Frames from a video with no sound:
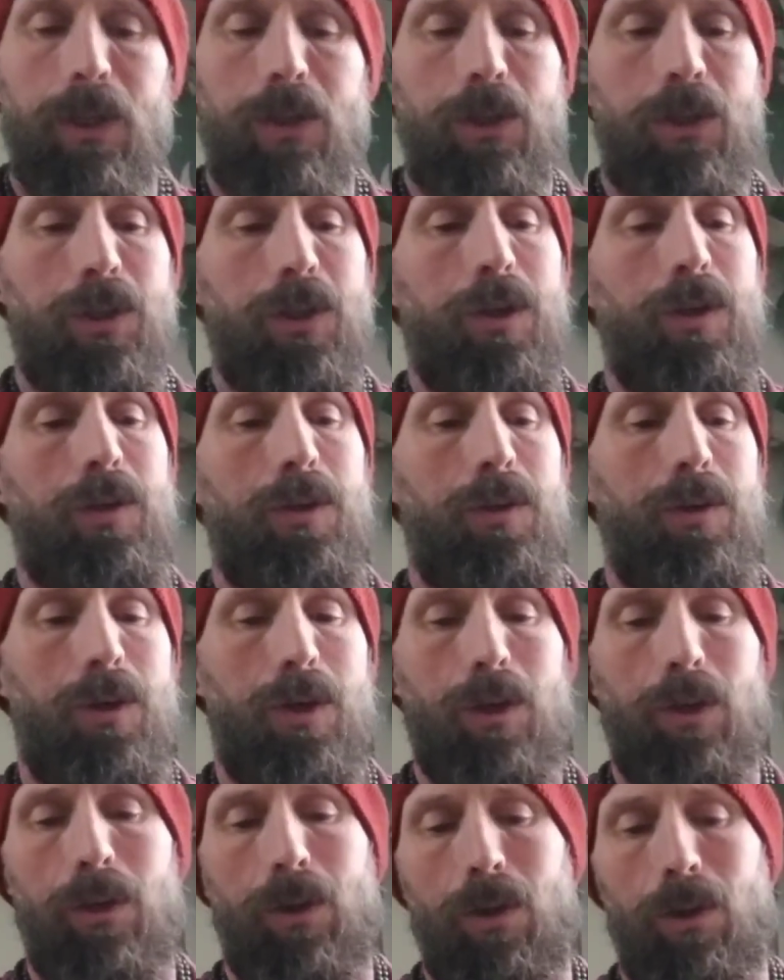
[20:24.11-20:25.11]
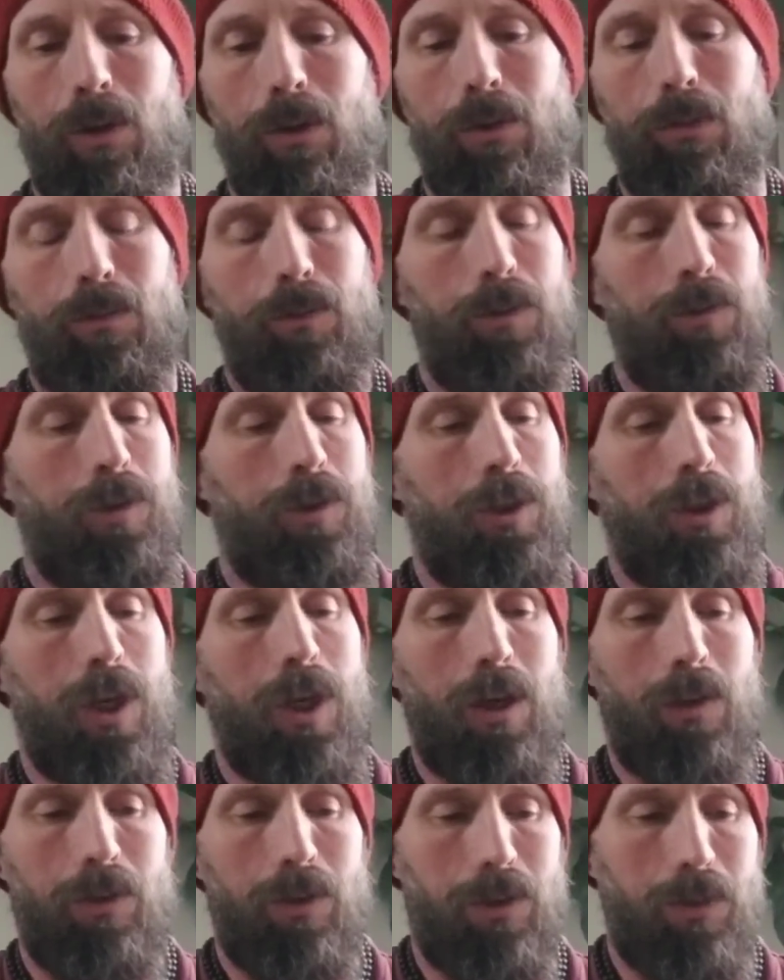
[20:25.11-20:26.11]
So, the root
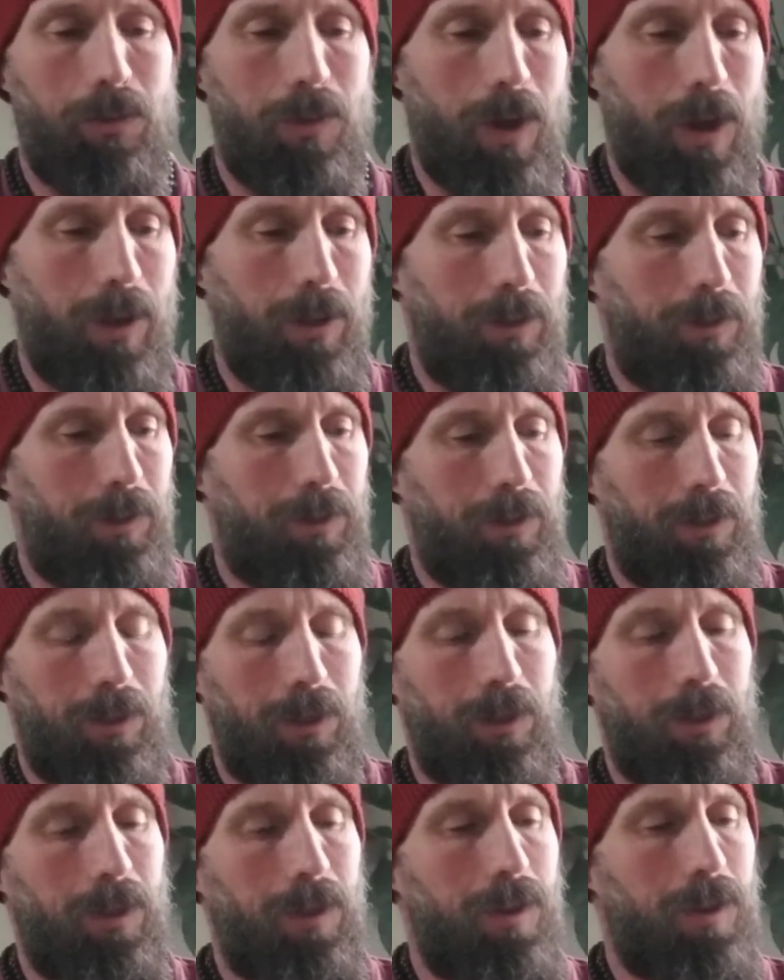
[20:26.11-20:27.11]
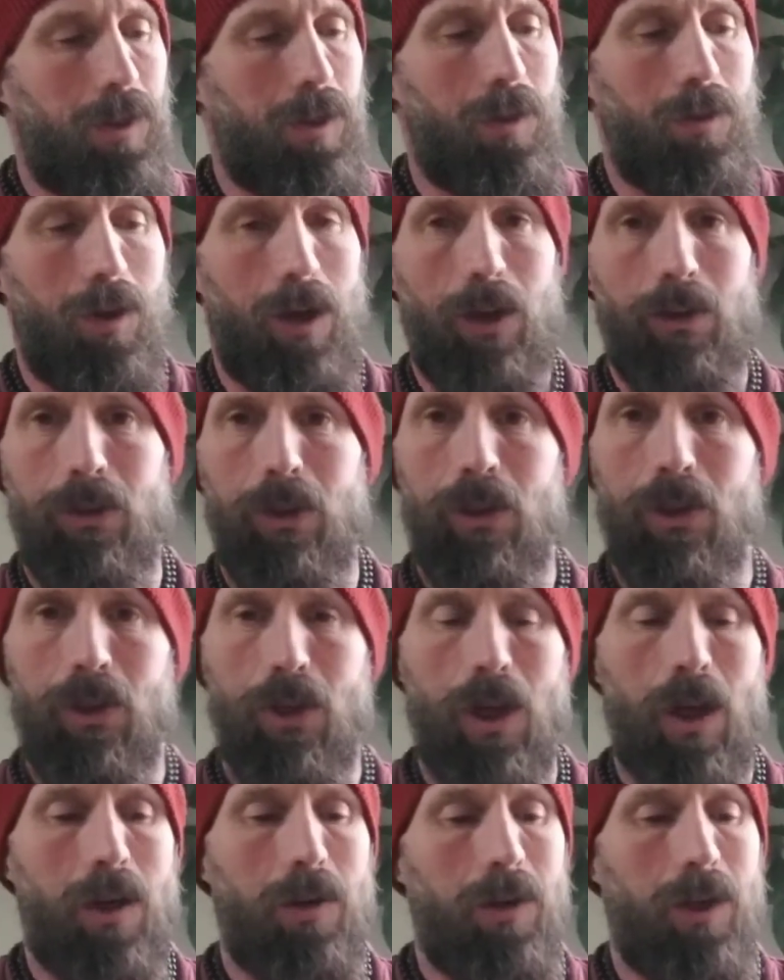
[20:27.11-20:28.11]
chakra is red and it's our grounding
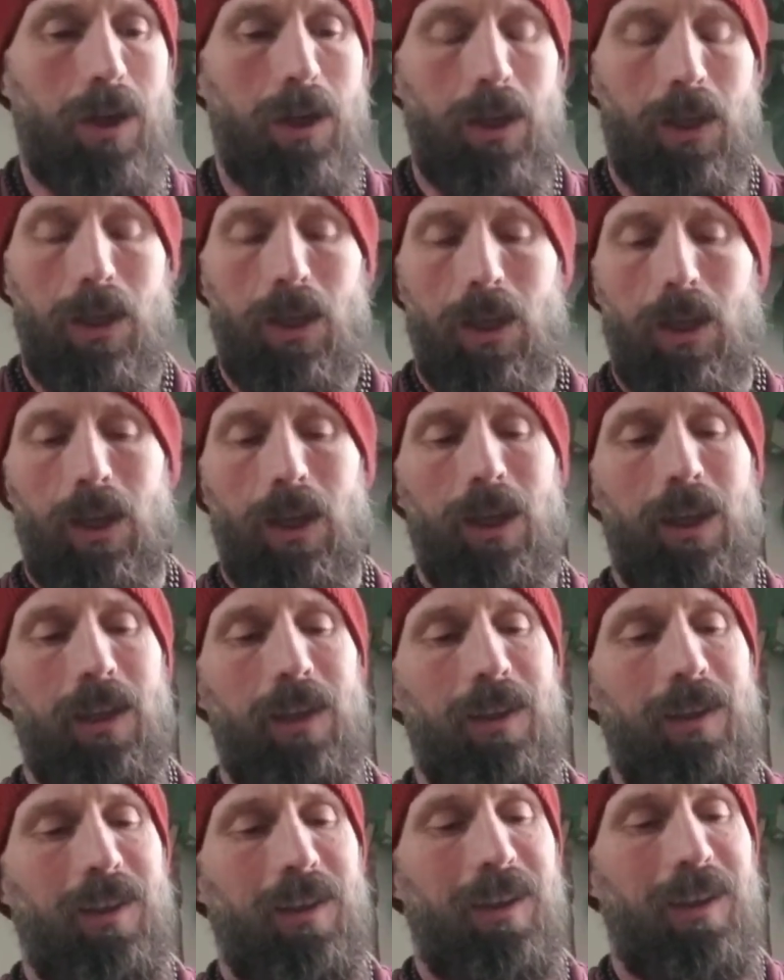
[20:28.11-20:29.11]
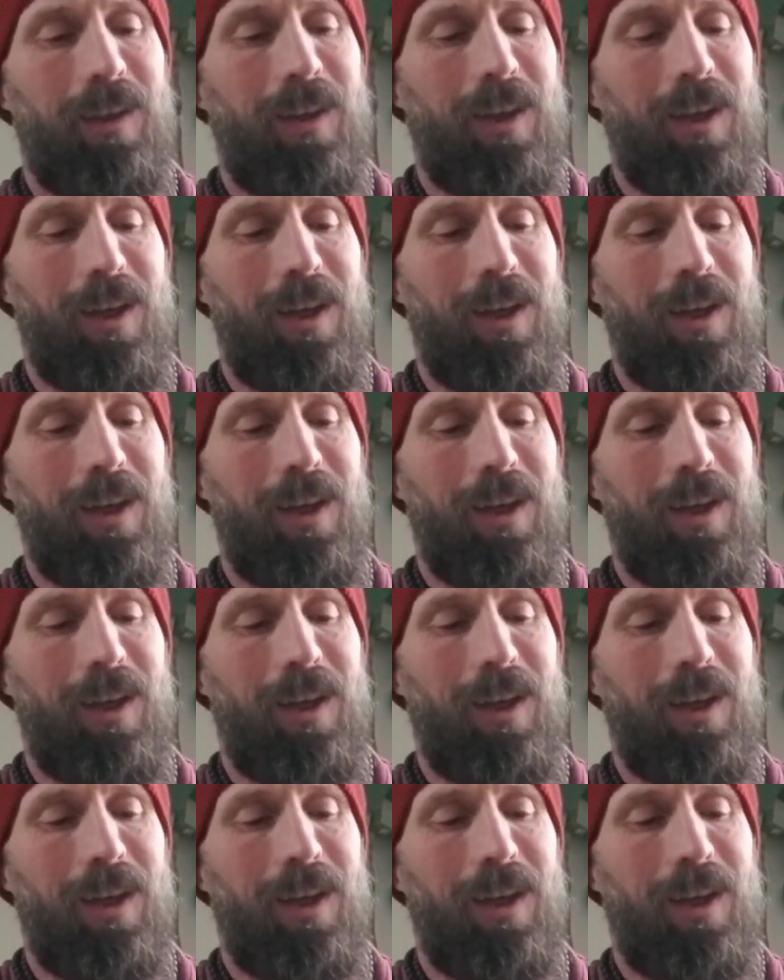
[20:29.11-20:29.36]
chakra. And,